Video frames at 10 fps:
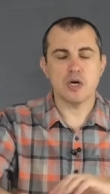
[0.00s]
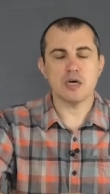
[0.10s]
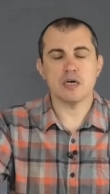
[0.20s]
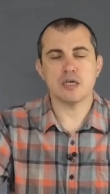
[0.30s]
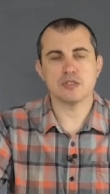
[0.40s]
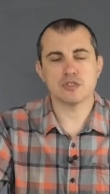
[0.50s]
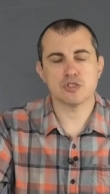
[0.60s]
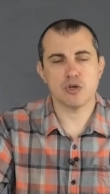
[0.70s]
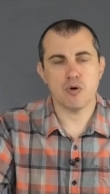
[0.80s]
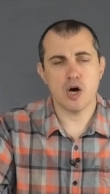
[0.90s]
and
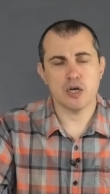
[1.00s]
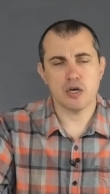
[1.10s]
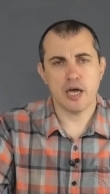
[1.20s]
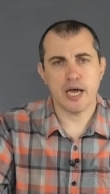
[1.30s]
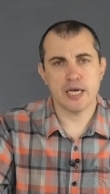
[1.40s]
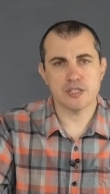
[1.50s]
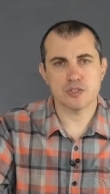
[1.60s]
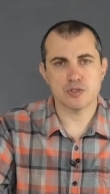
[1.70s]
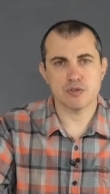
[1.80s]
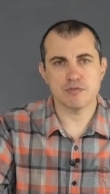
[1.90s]
so on and
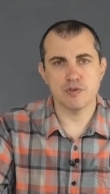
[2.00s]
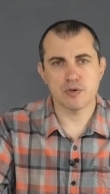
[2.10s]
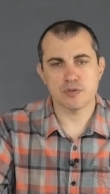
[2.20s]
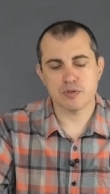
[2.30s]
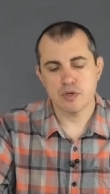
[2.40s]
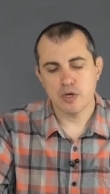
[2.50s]
so forth.